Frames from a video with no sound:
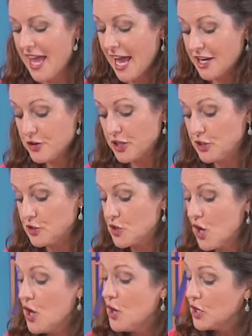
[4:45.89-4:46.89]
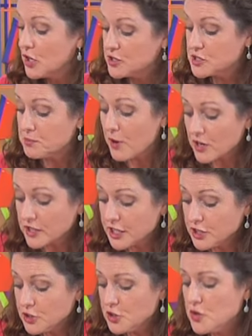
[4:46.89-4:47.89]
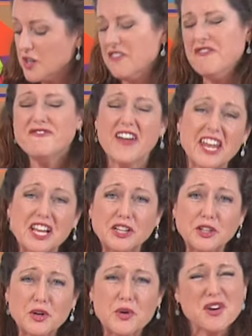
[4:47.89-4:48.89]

And you can use sparkly glue, confetti glue,